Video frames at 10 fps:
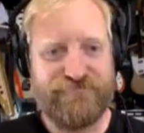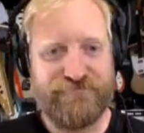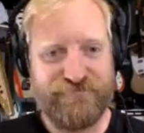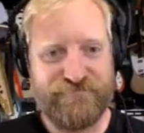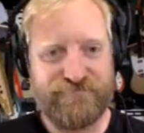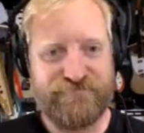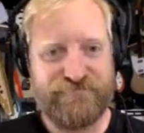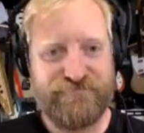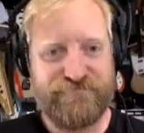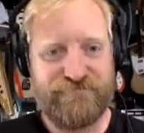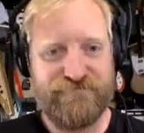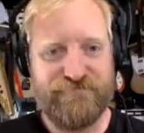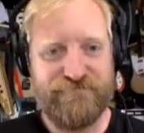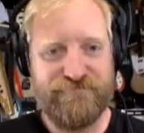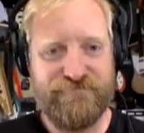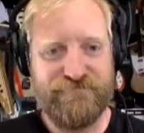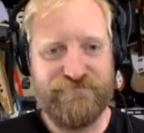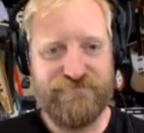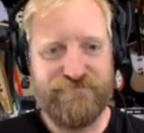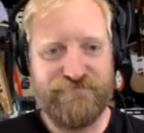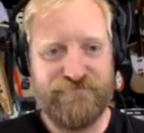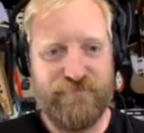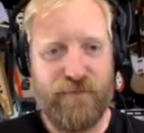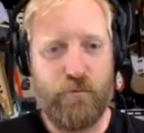What is that? Ooh.